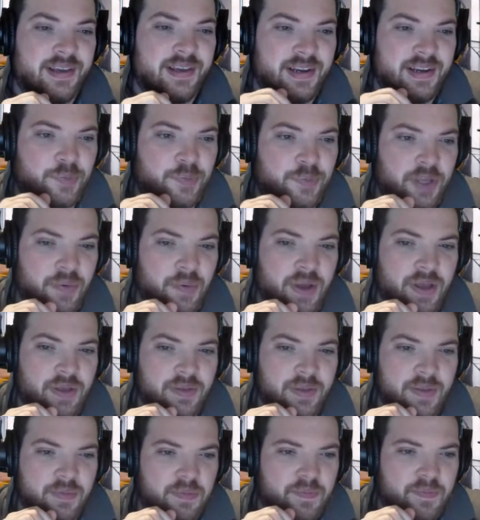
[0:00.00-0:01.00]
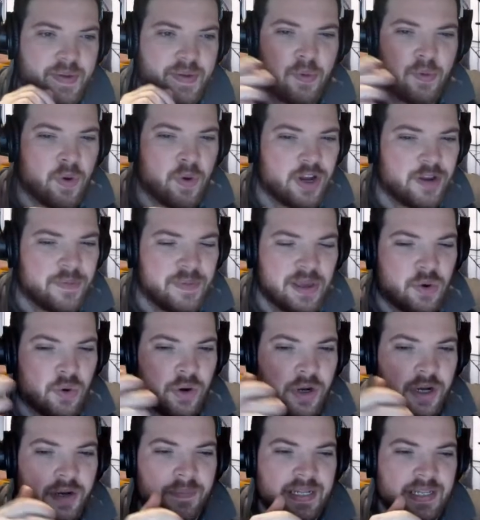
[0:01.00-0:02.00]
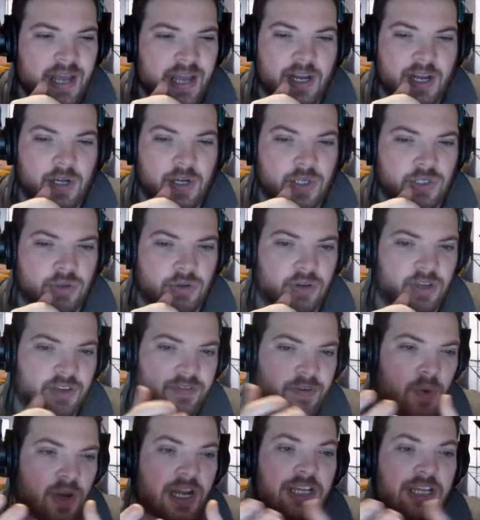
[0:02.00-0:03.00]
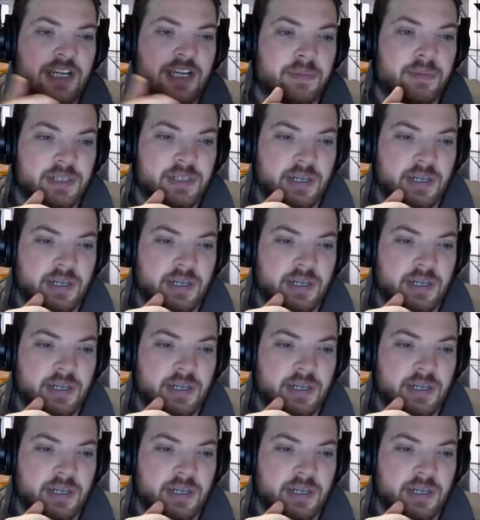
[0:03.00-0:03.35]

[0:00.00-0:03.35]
Put it away. People wouldn't be calling him a dinosaur if he won a Champions